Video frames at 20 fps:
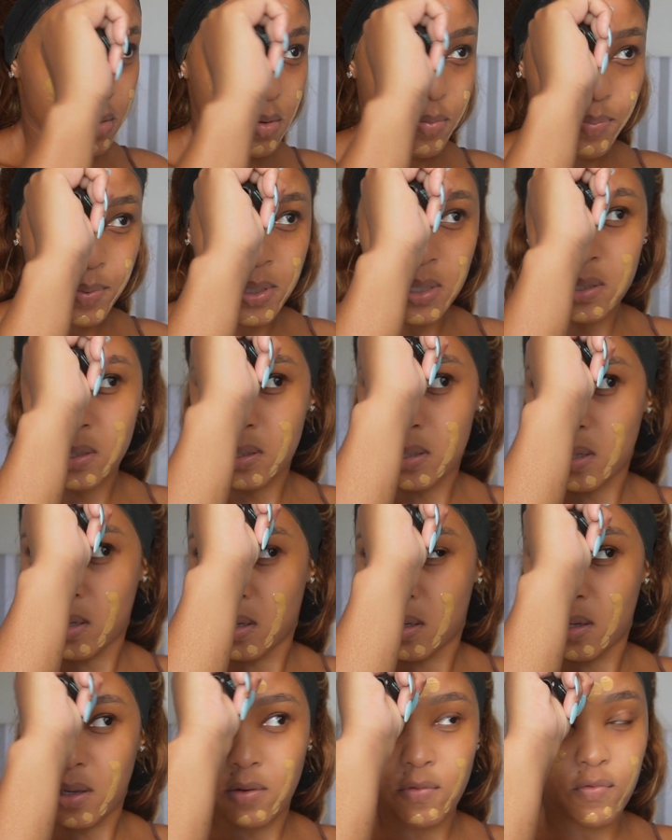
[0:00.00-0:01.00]
please,
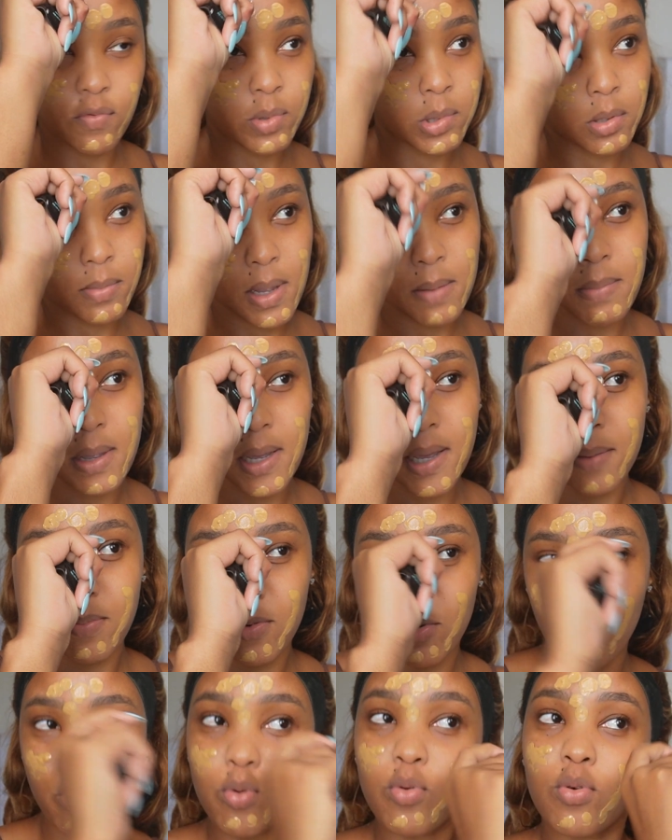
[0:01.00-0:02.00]
if also buy makeup
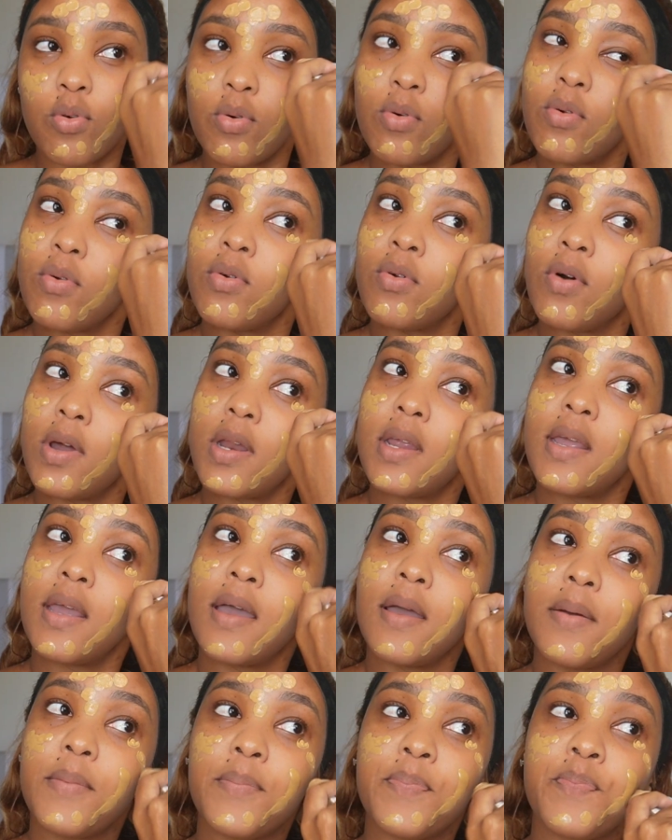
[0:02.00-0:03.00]
guru, not
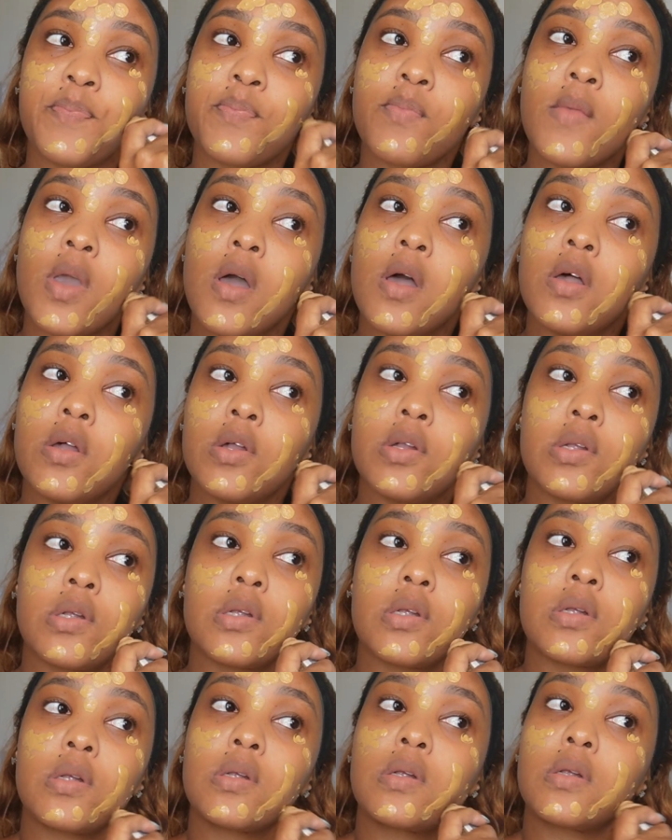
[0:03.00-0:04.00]
here.
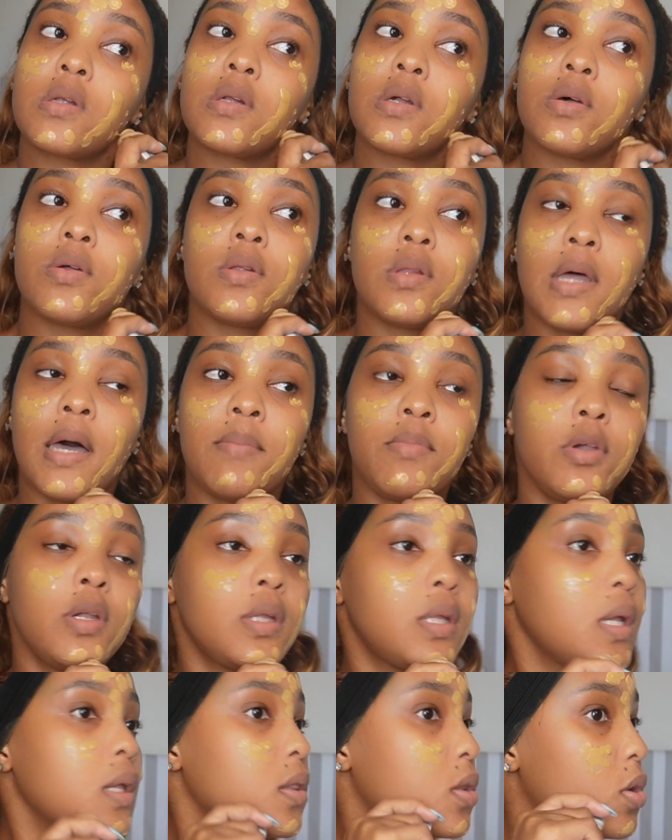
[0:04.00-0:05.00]
So I'm
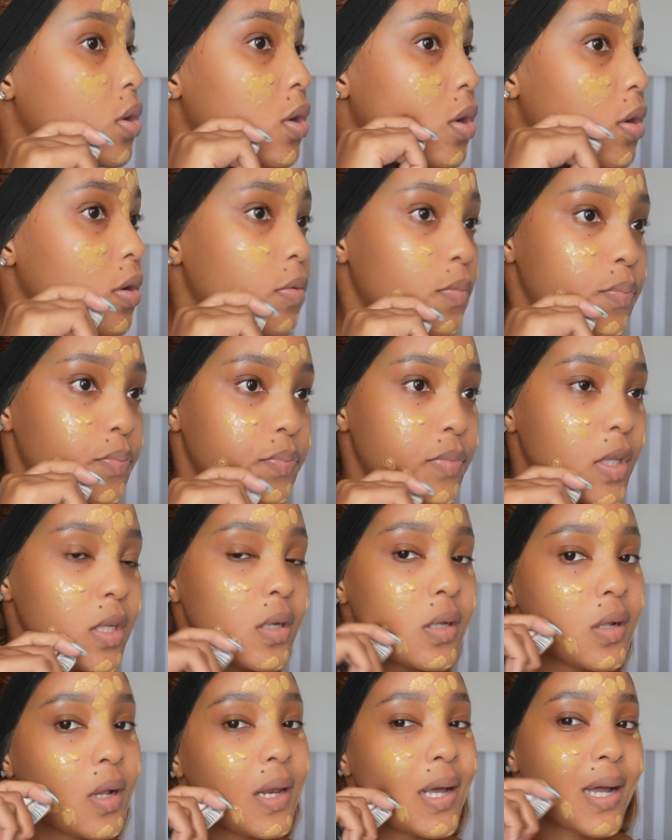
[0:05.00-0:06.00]
using this
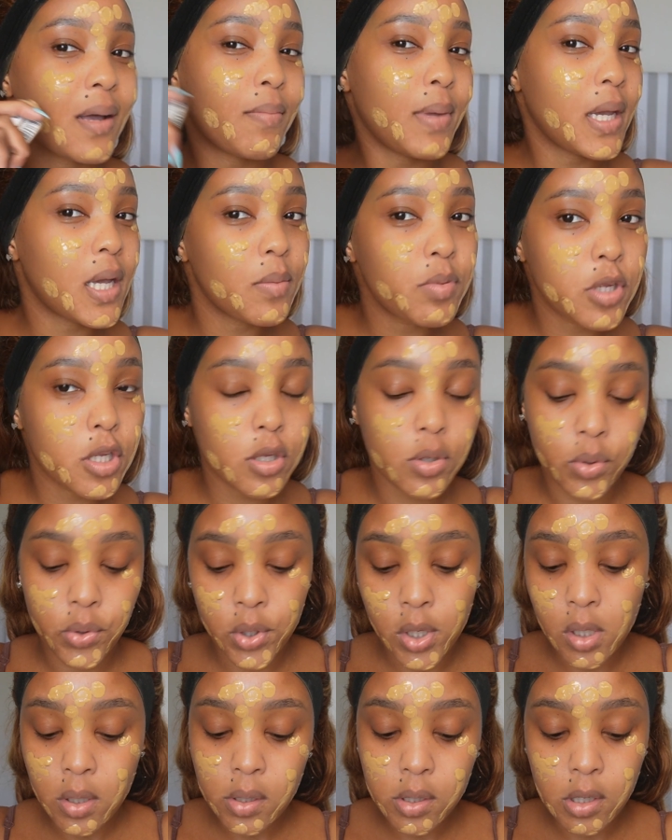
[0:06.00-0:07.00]
is not like a makeup
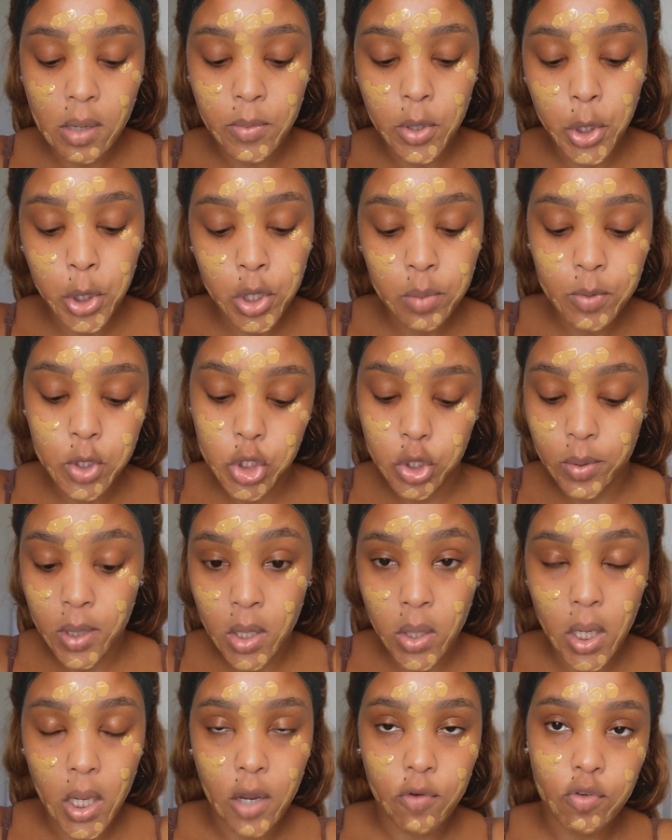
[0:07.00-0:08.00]
tutorial, so I'm not going to be showing
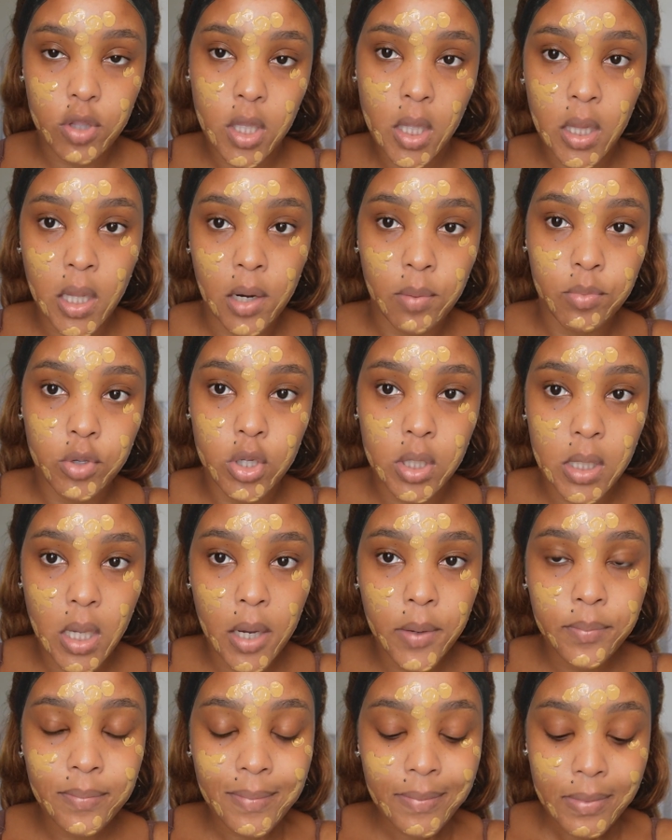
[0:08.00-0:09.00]
you everything that I'm
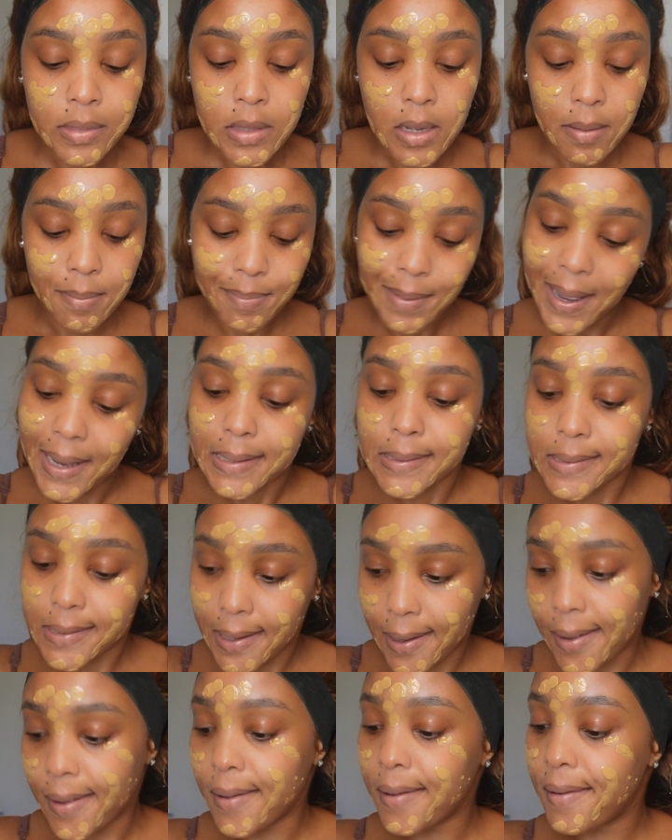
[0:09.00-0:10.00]
using, but
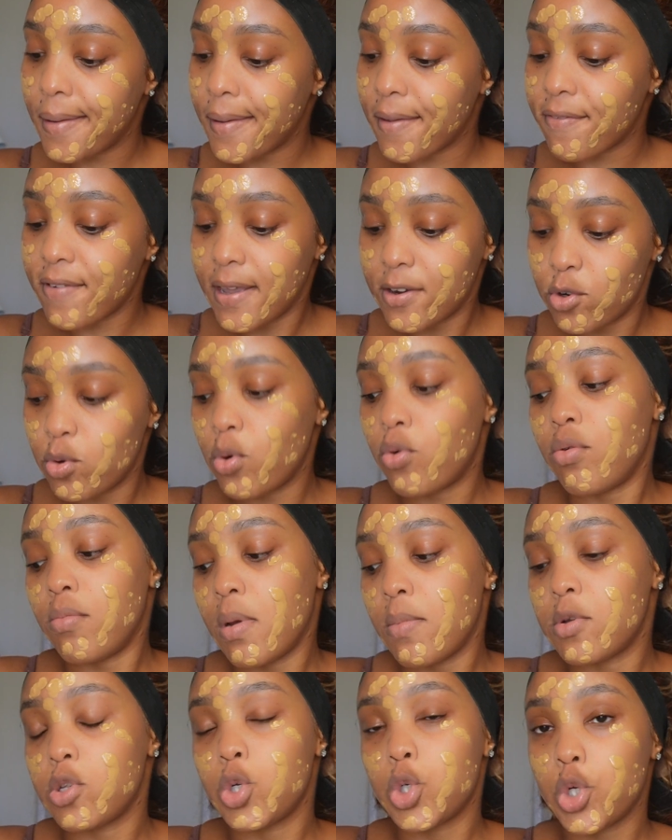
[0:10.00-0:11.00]
okay, if I don't
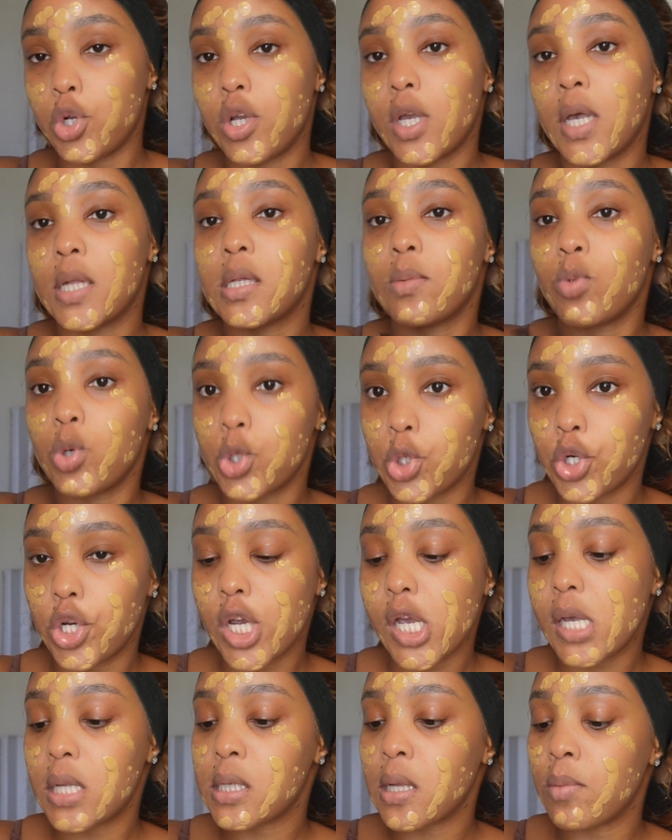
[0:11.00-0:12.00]
remember to show you guys, I'm going to show
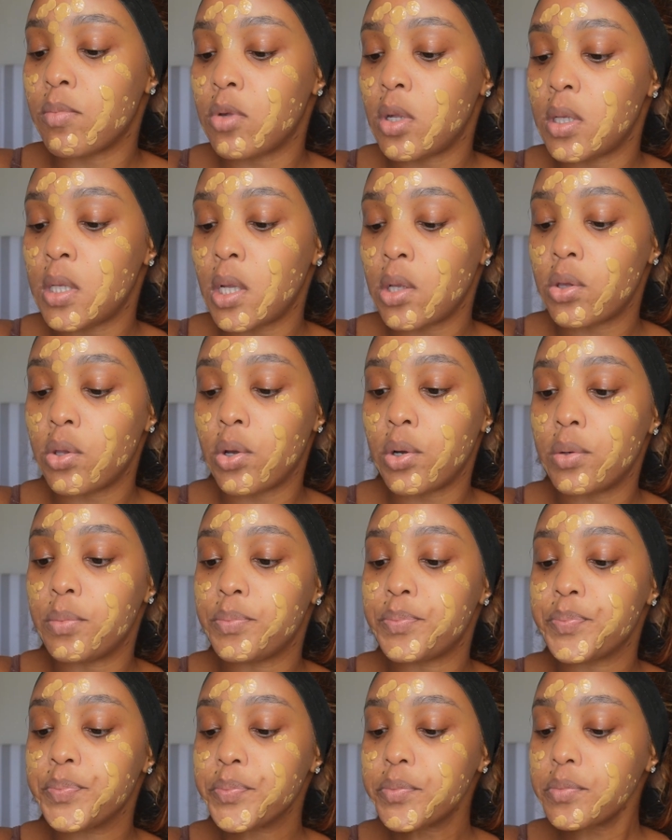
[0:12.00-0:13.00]
you guys. I'm using the
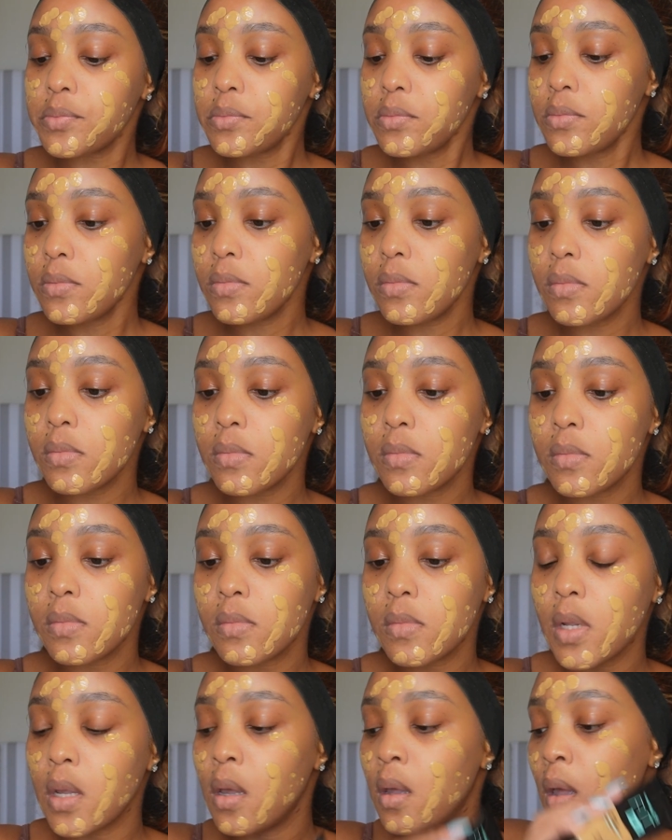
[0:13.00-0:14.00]

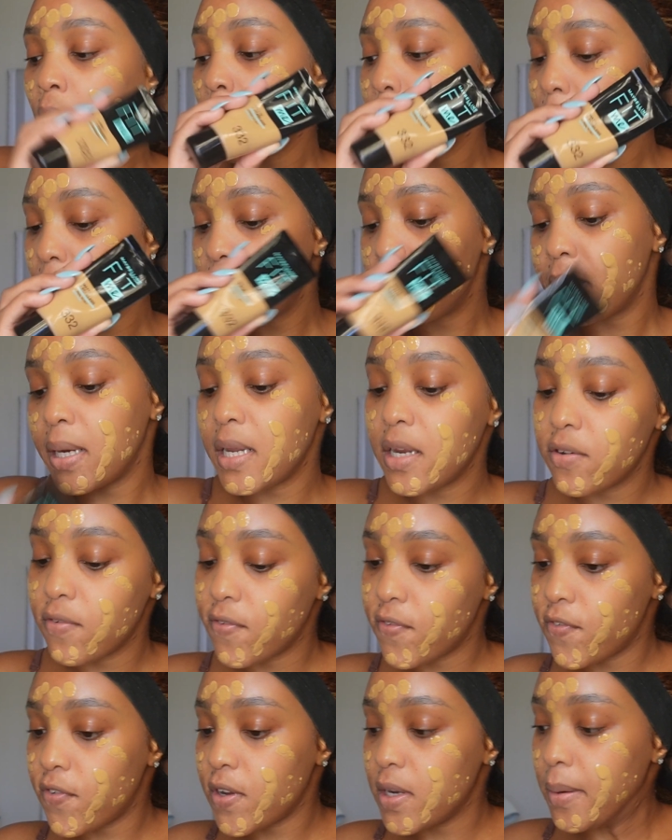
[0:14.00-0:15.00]
Maybelline
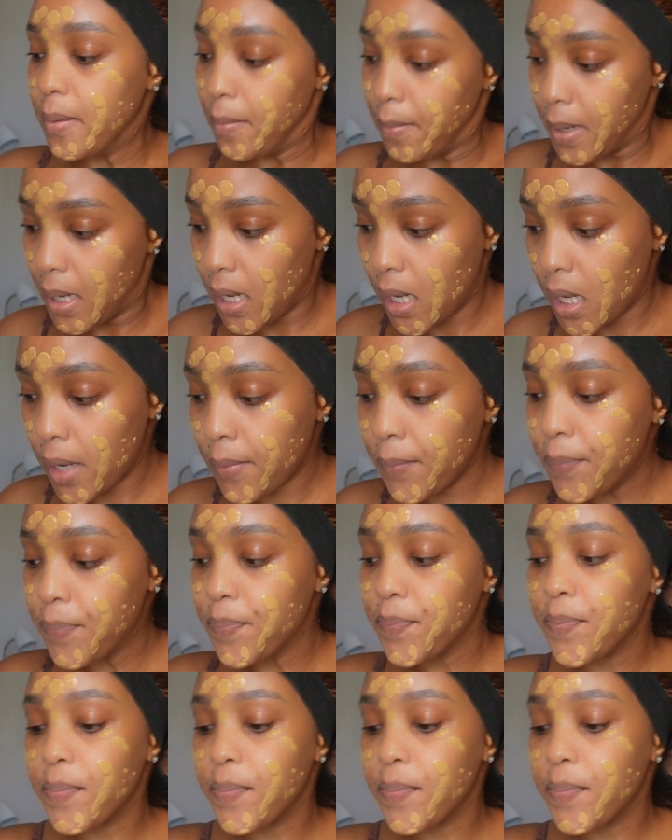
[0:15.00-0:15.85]
Fit Me